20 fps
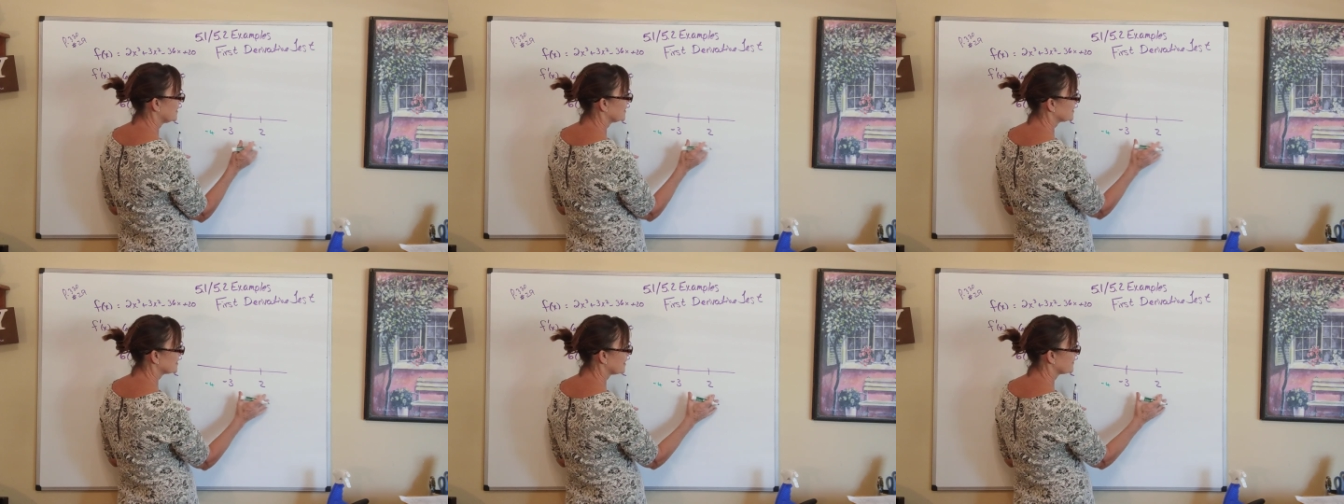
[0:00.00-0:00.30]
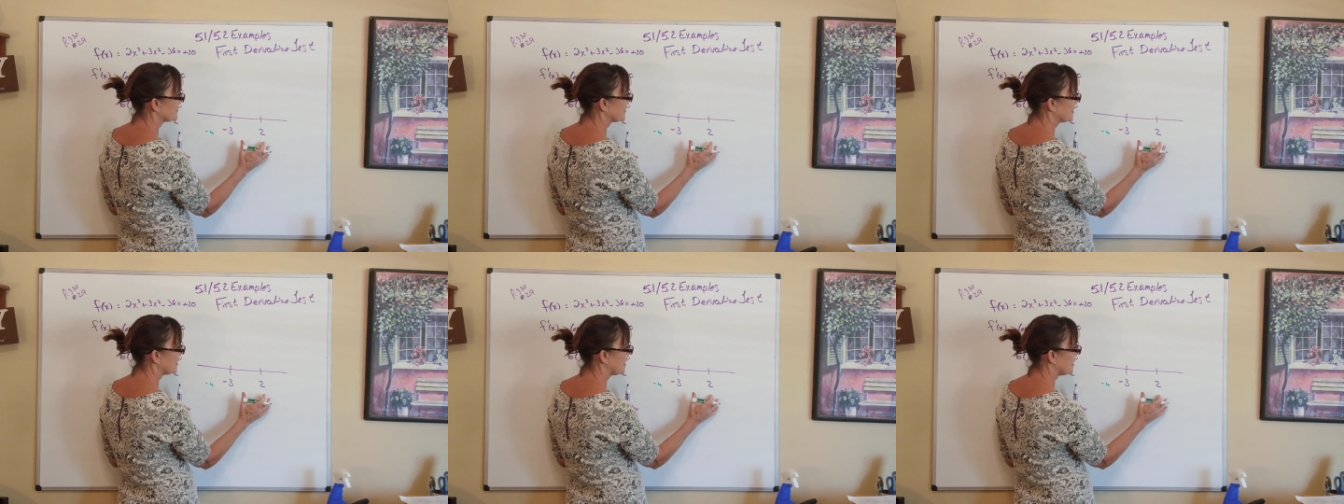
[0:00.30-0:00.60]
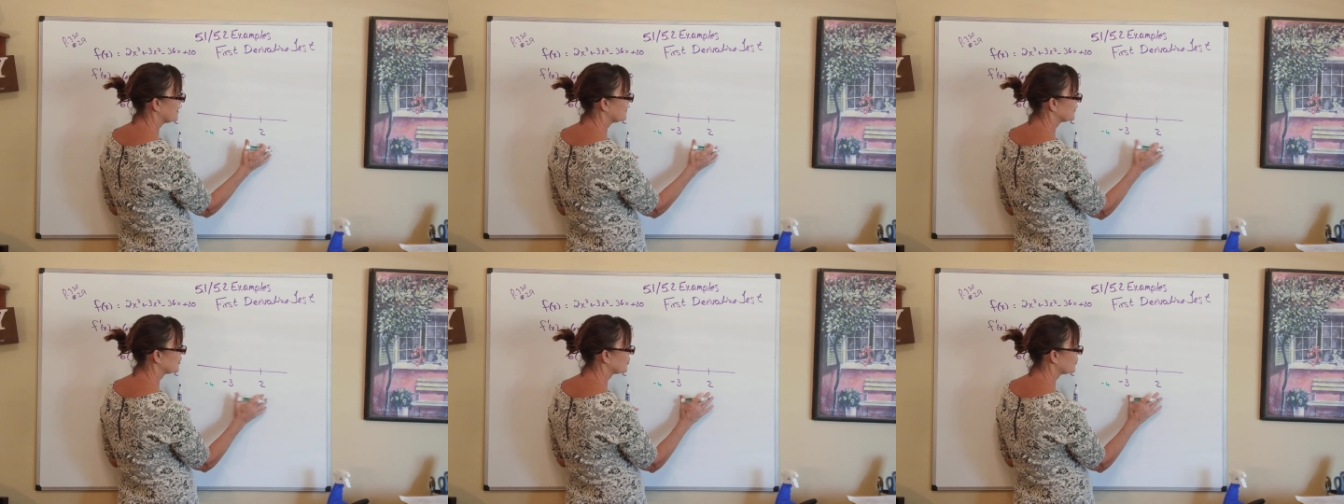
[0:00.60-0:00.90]
Something
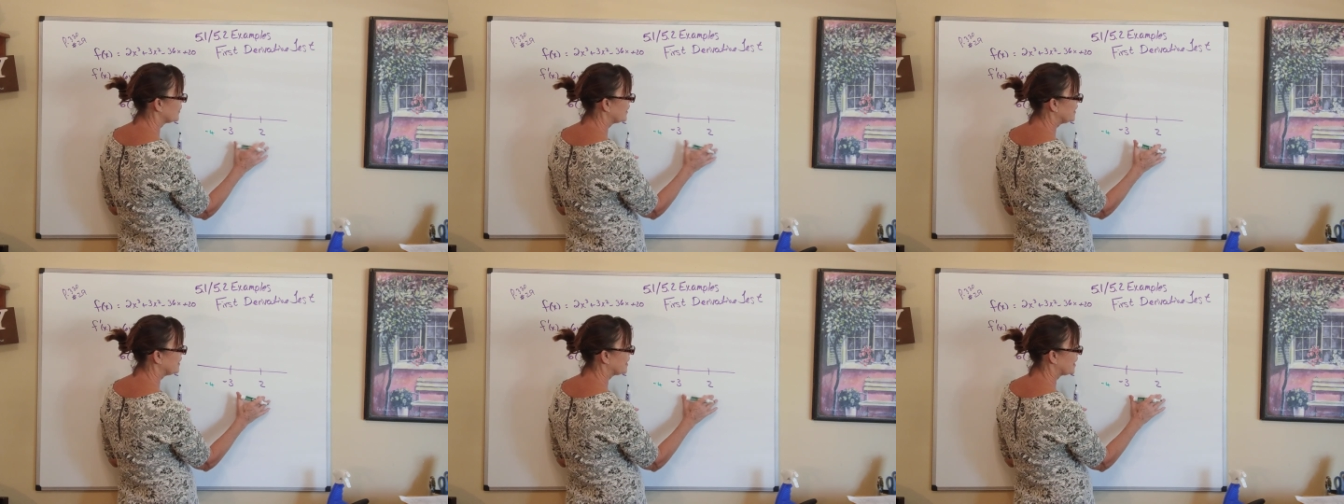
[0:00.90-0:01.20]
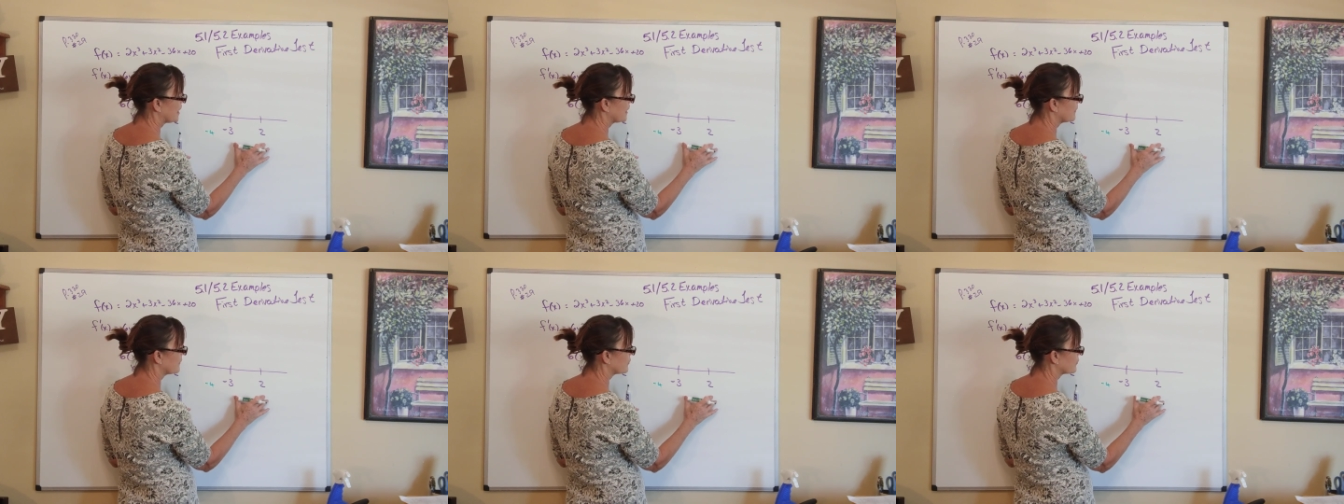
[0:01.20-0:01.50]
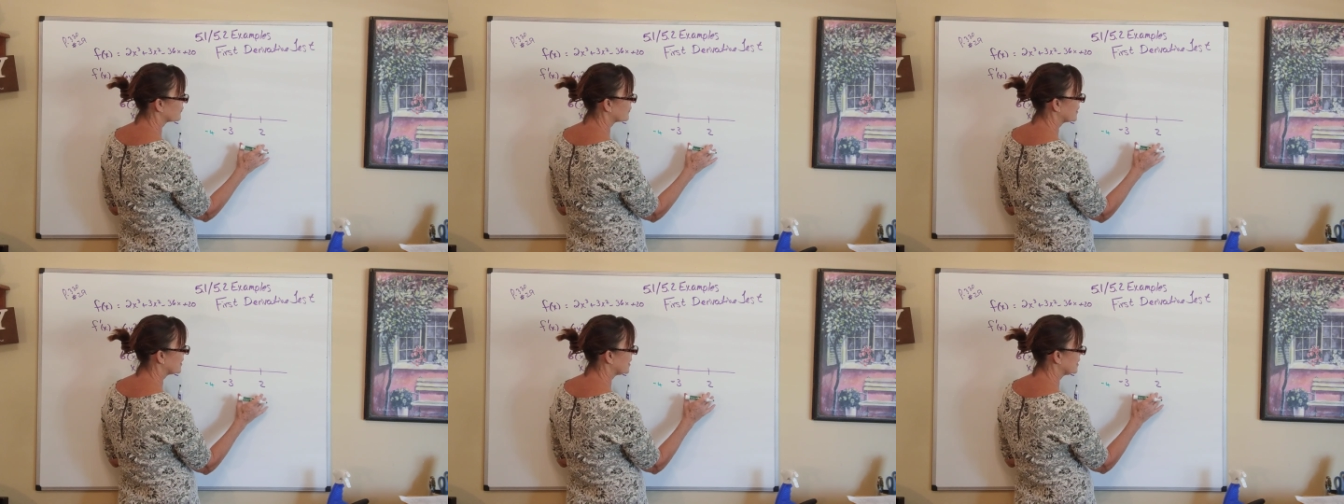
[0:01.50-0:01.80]
in between negative
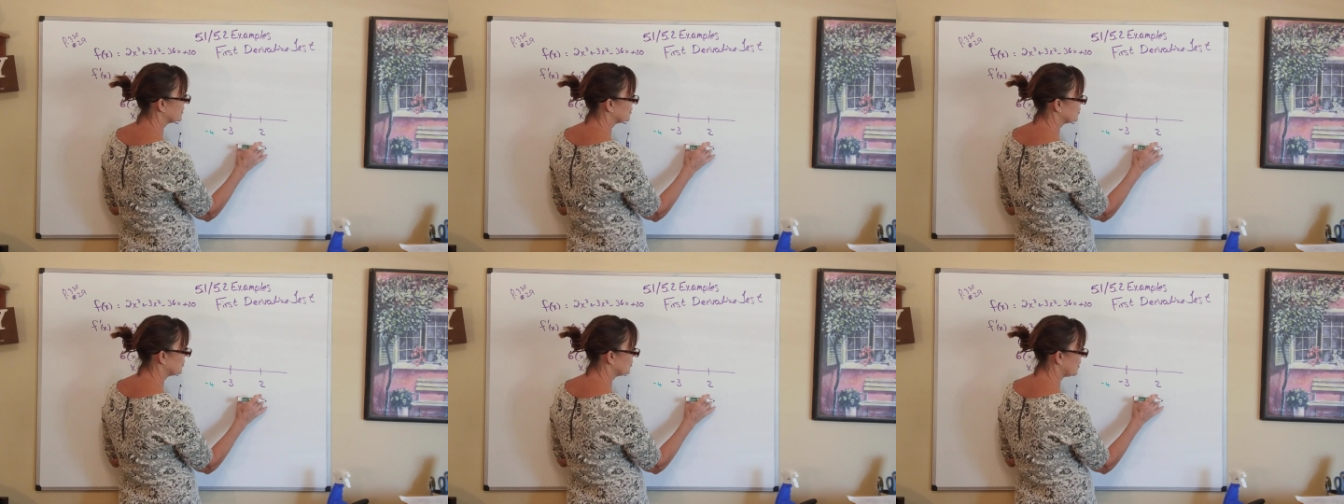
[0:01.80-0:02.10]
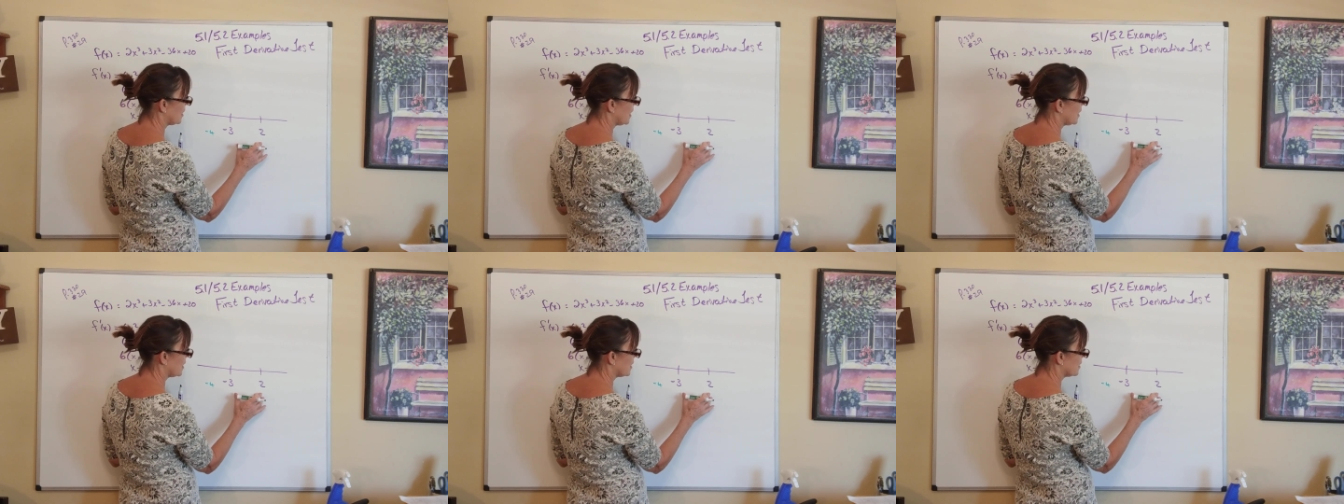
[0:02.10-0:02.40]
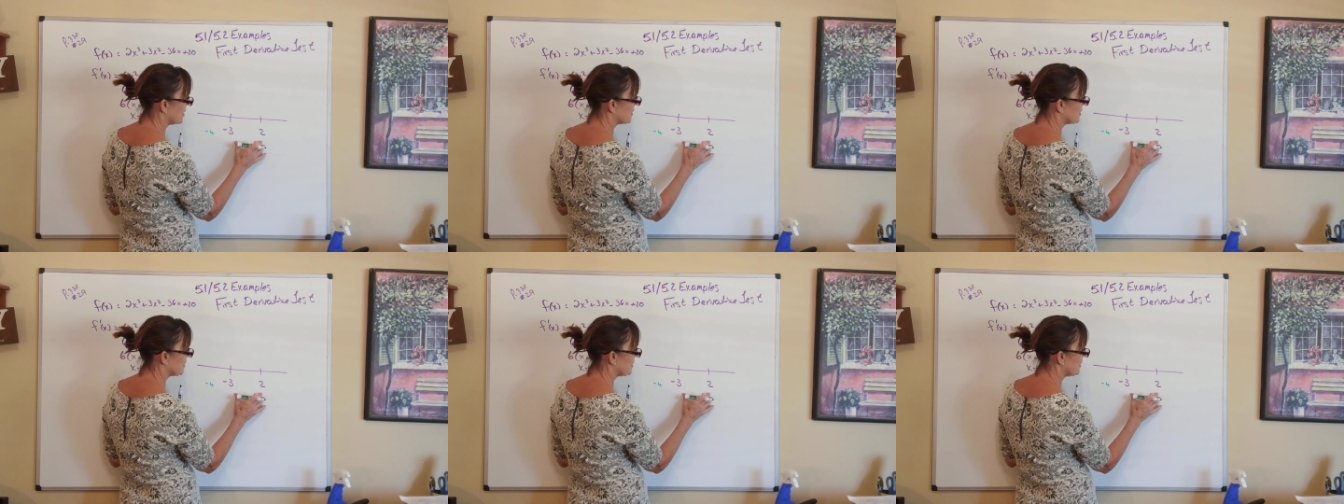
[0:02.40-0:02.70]
3
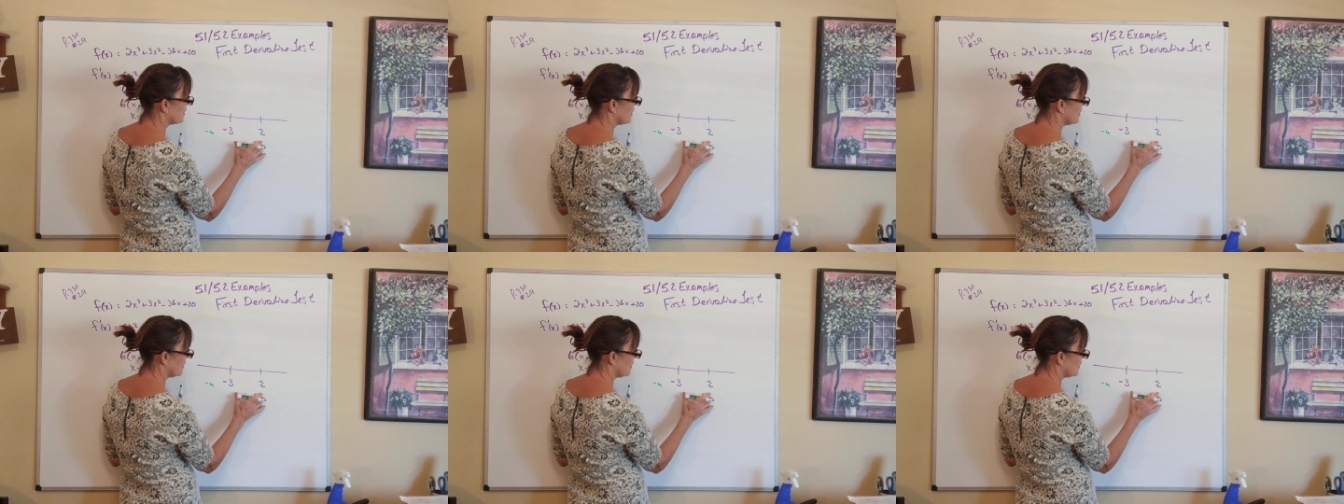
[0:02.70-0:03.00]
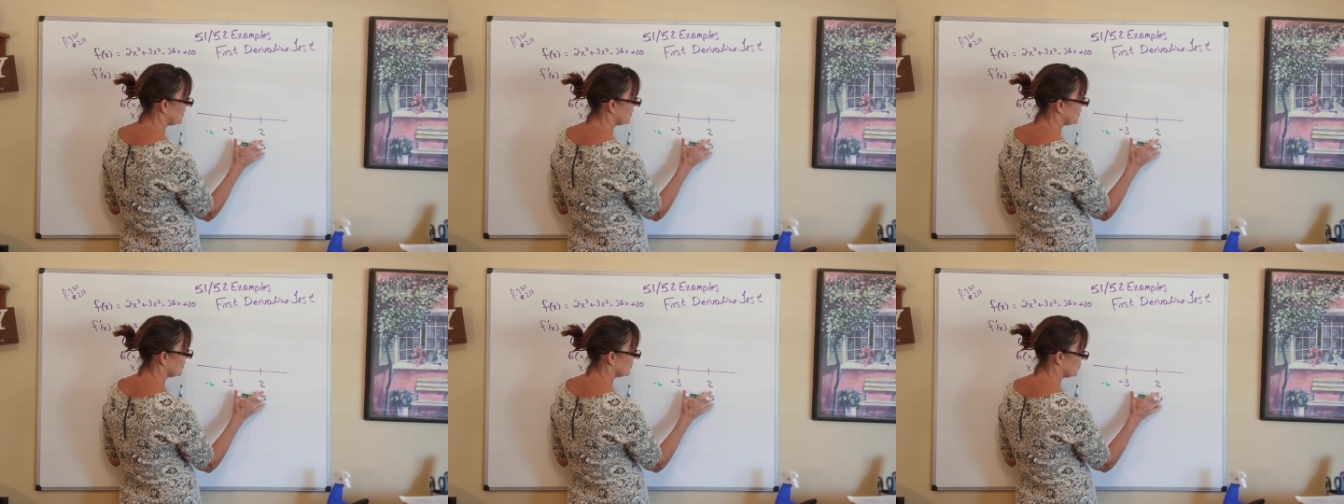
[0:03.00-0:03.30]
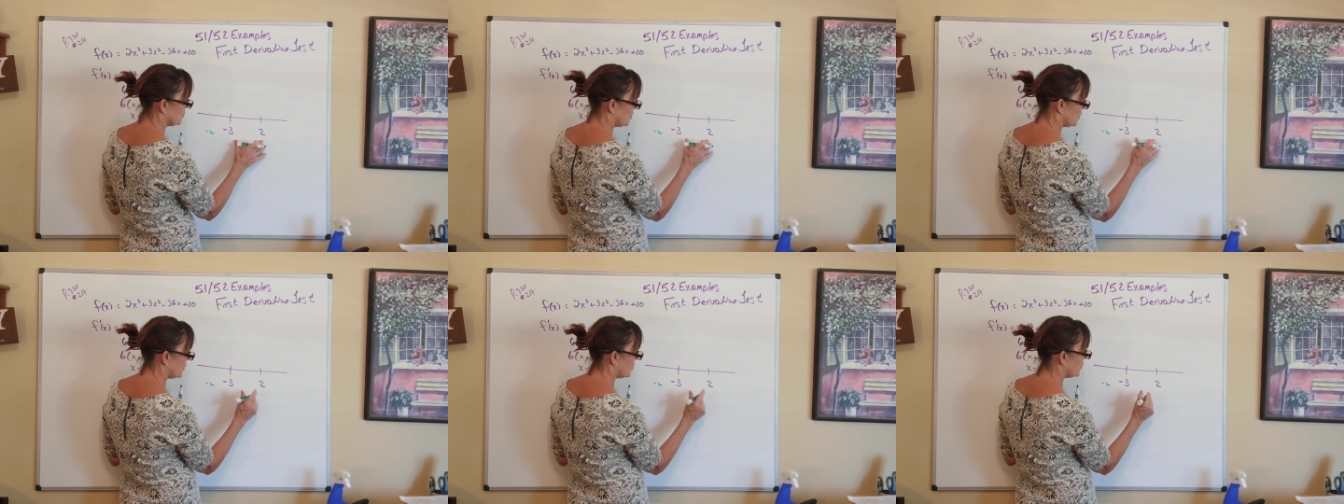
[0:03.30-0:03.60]
and
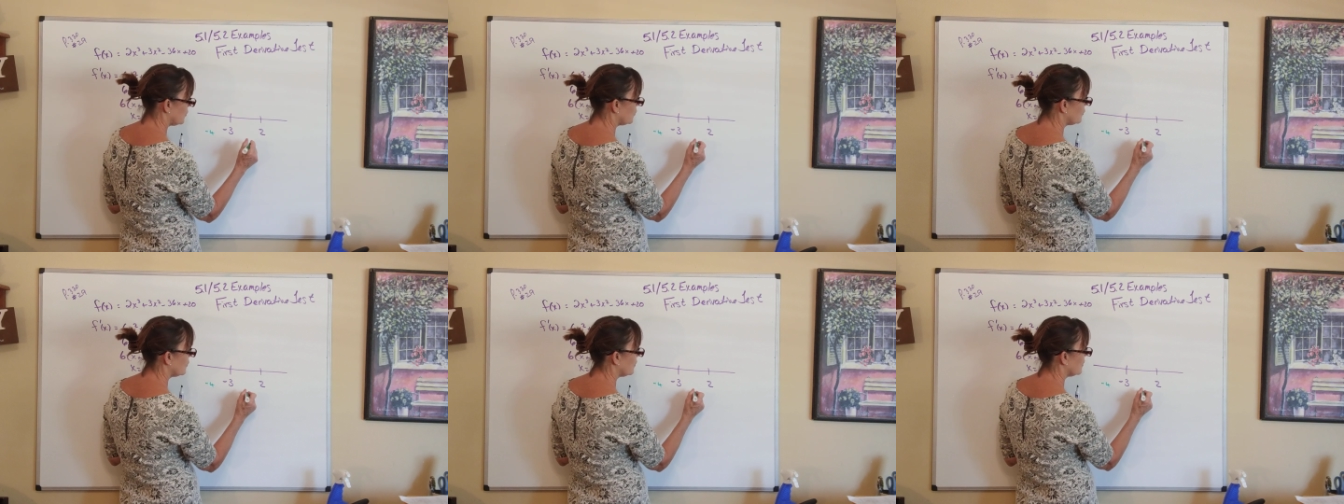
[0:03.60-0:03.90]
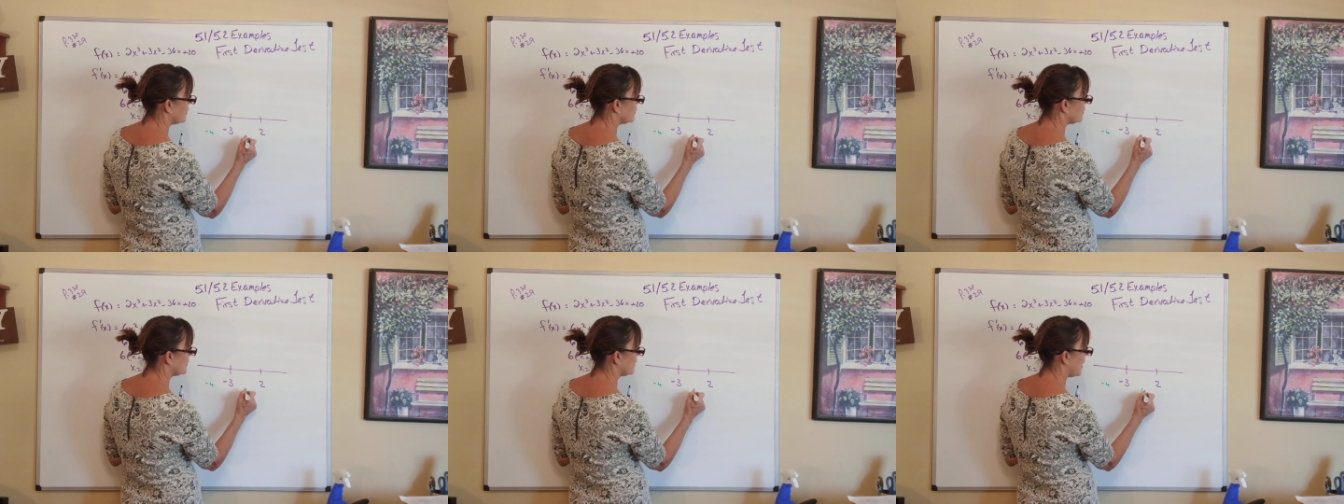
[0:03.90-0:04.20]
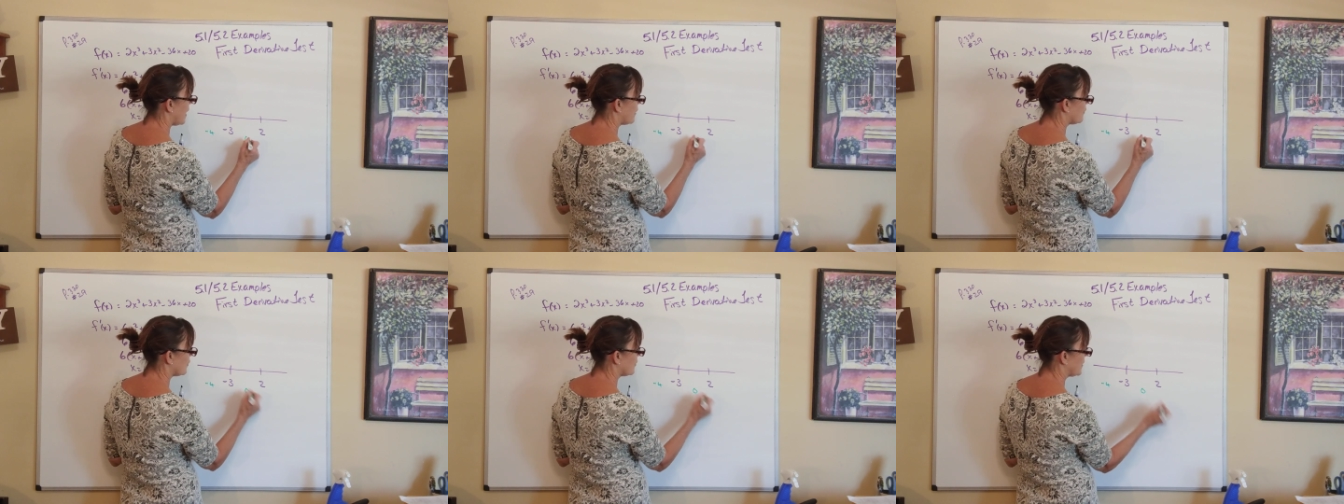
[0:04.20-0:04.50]
2,
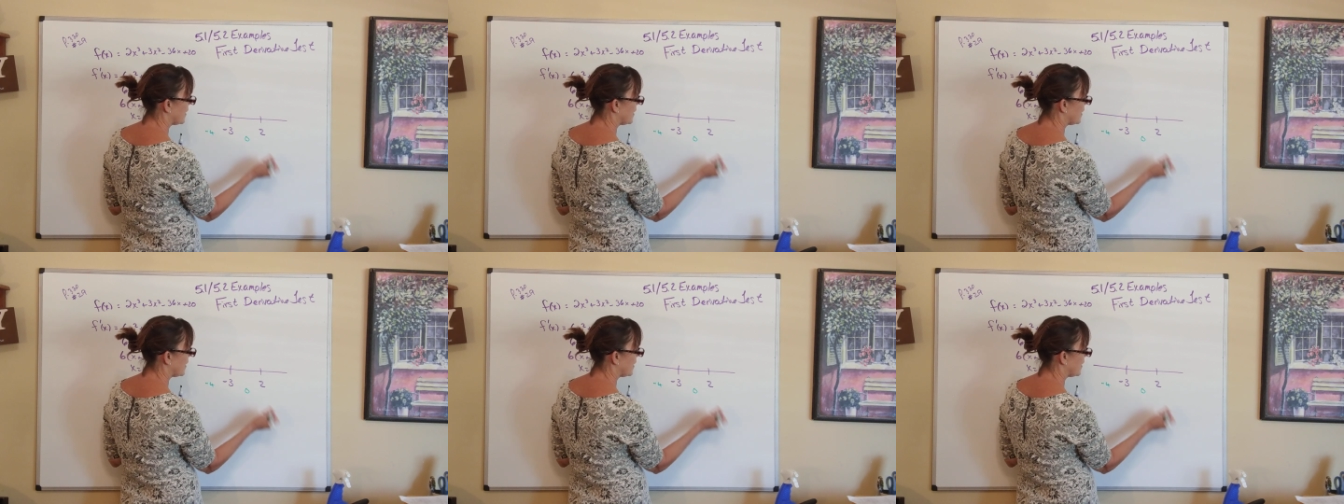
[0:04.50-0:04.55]
how